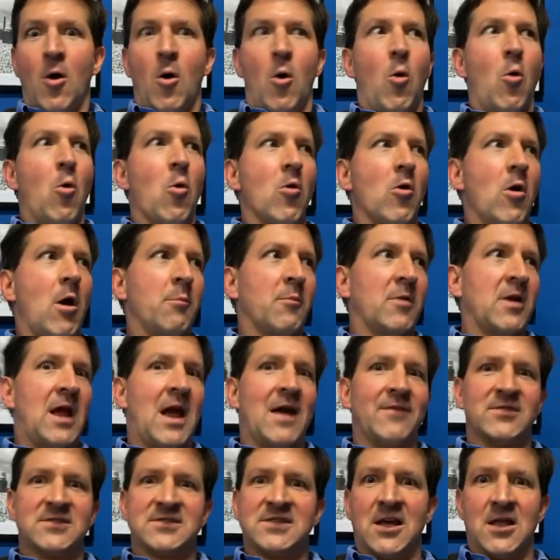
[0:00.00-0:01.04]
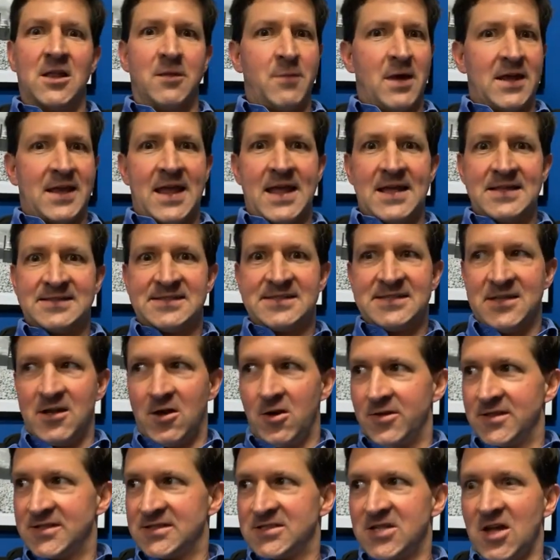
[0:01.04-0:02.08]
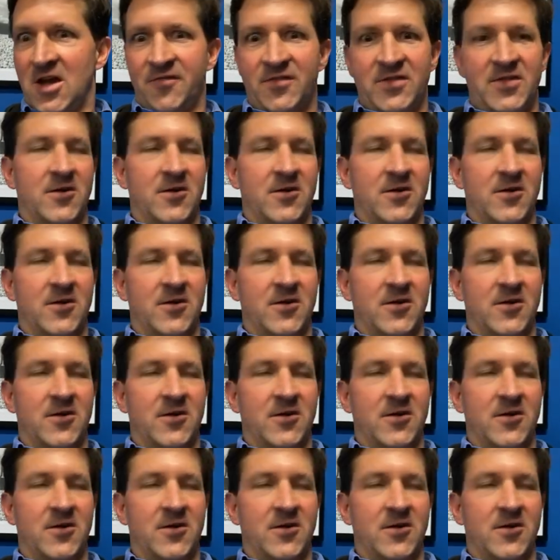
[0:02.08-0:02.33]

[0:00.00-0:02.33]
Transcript: or I'm going to have to tell them I can't see all this stuff,